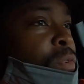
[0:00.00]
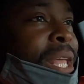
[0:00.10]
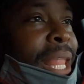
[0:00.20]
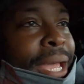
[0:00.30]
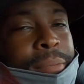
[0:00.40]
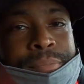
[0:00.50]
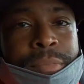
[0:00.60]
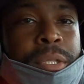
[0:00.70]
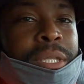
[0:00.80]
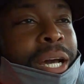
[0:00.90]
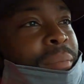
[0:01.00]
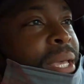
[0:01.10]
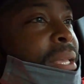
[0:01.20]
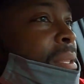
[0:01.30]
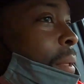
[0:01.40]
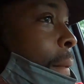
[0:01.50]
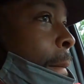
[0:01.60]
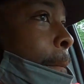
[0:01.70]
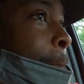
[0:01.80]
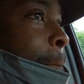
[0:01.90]
Red light, you know what I
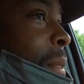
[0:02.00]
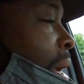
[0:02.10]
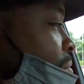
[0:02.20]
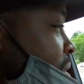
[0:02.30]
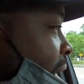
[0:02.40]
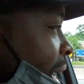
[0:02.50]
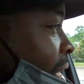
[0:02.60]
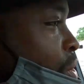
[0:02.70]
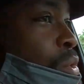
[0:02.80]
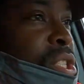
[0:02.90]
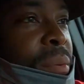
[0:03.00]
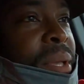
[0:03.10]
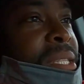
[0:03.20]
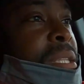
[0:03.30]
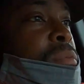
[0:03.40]
mean? I was like, I knew something